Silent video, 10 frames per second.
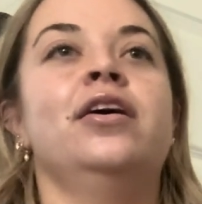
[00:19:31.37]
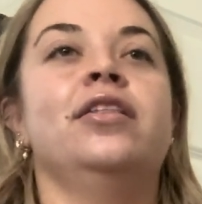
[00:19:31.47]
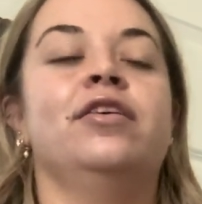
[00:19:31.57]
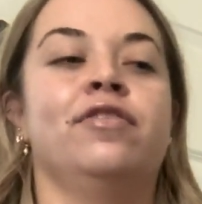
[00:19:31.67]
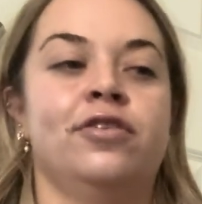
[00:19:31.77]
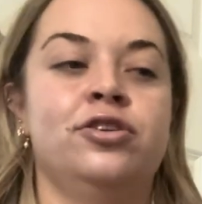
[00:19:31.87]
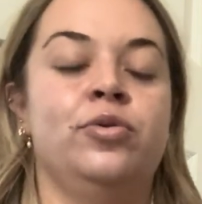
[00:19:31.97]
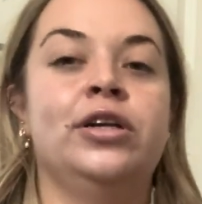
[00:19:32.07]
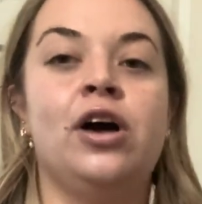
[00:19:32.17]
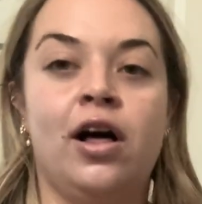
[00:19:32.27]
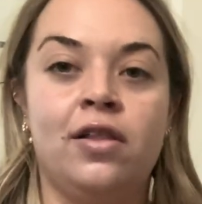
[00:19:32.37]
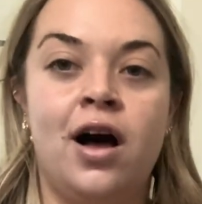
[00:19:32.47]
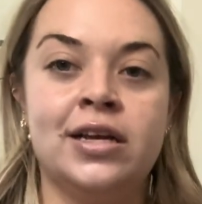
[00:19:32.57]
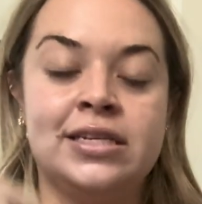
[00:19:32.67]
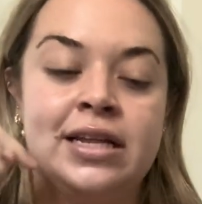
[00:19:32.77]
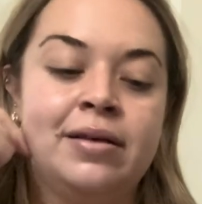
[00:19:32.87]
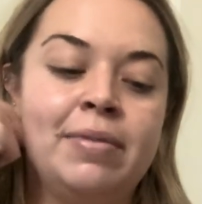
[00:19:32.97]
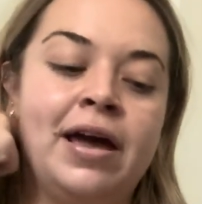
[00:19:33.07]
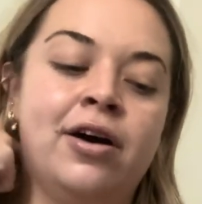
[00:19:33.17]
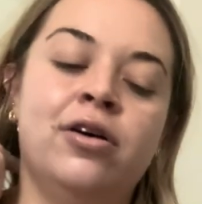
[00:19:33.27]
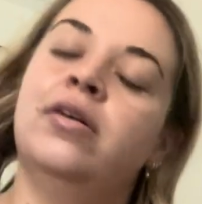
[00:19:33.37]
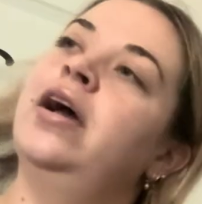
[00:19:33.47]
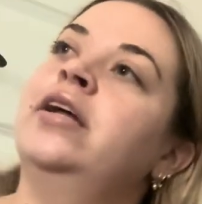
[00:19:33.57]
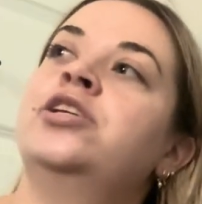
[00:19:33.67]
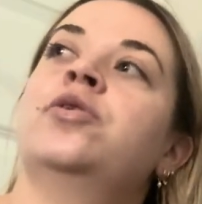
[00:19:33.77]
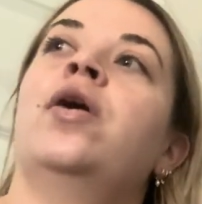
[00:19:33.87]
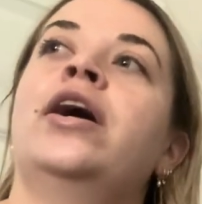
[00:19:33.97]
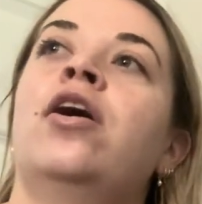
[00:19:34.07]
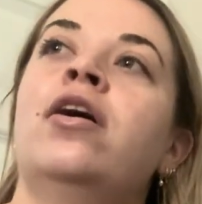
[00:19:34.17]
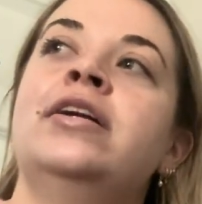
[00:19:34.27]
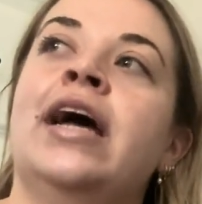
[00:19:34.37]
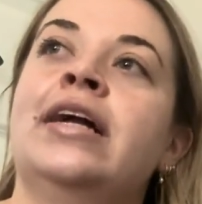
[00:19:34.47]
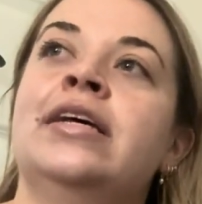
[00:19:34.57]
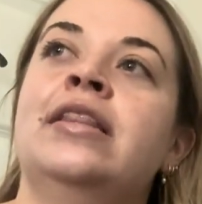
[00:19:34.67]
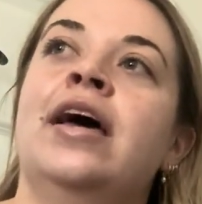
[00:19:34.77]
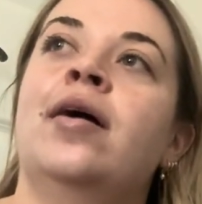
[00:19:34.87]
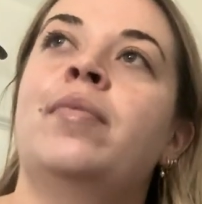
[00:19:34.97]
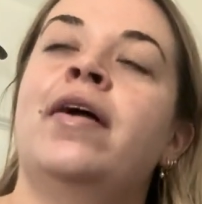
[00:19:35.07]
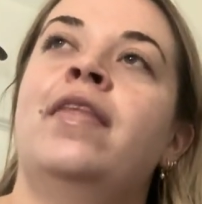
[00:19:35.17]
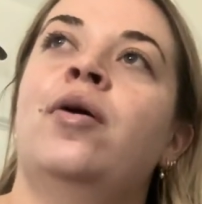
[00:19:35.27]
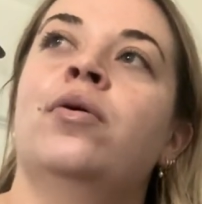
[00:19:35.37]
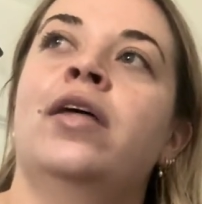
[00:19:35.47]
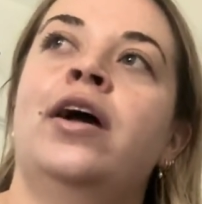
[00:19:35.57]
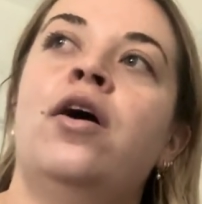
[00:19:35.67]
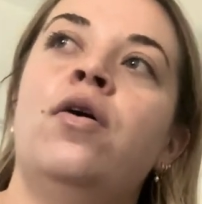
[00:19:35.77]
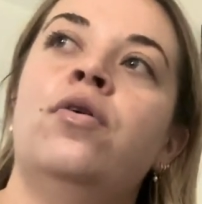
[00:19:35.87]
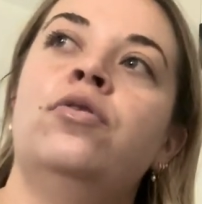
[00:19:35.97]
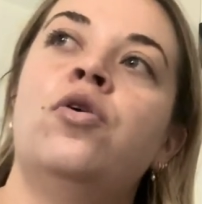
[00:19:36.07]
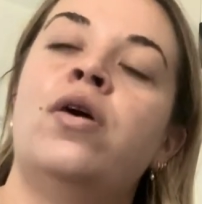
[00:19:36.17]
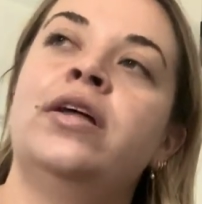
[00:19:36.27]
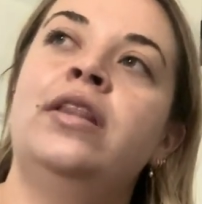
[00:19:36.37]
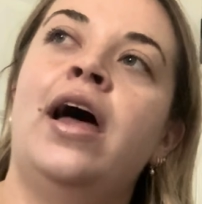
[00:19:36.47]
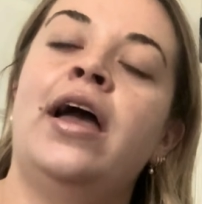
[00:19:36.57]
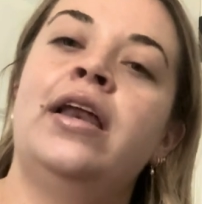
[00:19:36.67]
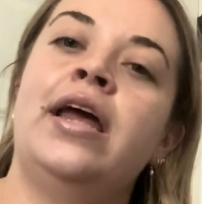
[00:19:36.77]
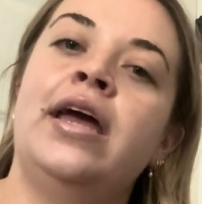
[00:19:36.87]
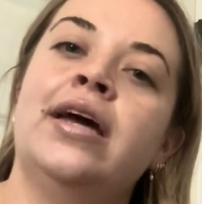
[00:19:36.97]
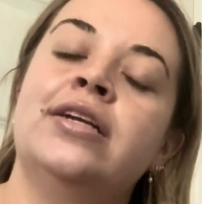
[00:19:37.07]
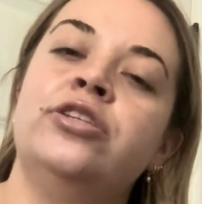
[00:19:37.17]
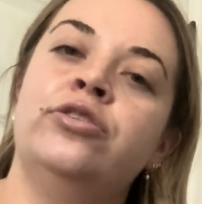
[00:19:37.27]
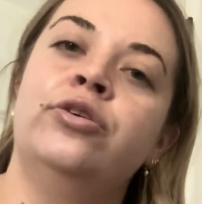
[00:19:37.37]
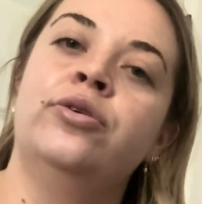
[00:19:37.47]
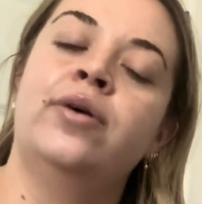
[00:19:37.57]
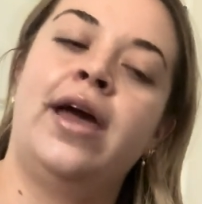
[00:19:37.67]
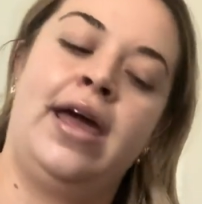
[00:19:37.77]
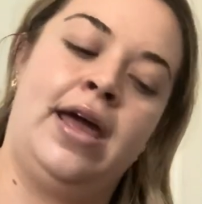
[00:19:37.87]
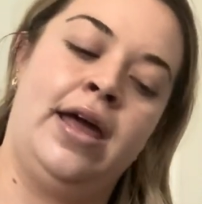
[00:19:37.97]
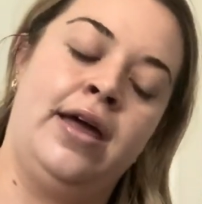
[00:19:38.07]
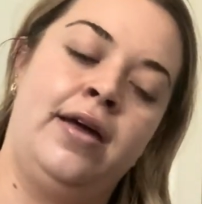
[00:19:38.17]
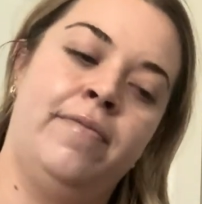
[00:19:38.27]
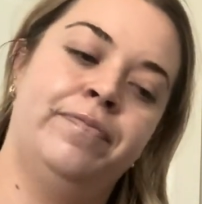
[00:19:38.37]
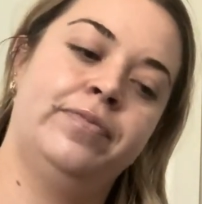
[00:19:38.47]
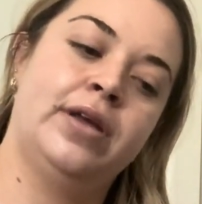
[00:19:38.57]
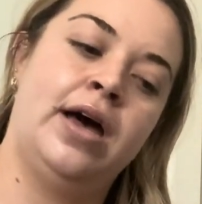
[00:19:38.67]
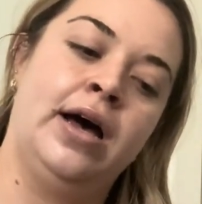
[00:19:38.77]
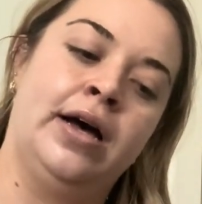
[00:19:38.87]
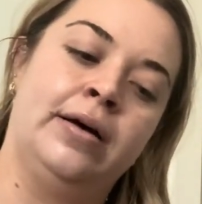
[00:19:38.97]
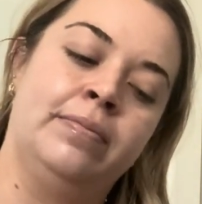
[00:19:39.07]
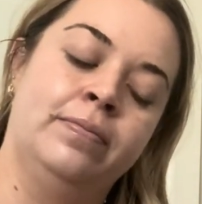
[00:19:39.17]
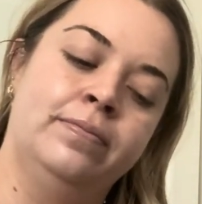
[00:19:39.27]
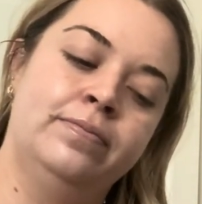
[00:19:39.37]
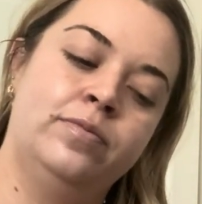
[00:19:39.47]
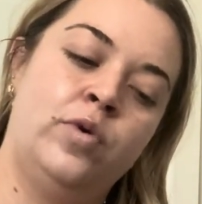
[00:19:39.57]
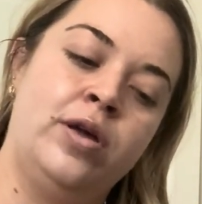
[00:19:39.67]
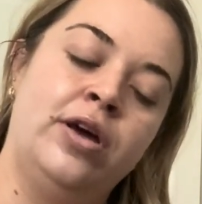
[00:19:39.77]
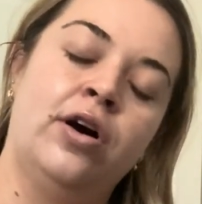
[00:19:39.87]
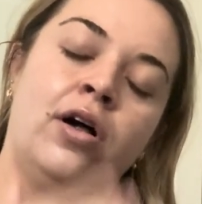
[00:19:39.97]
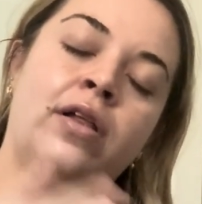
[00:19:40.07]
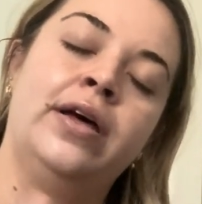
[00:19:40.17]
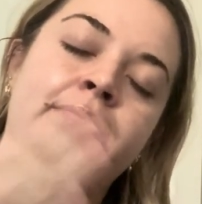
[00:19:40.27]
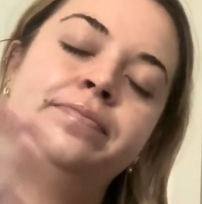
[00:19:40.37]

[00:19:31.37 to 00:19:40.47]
the first one got lost in the mail, and so I contacted them, and they were like, oh, go online and do a what do you call it,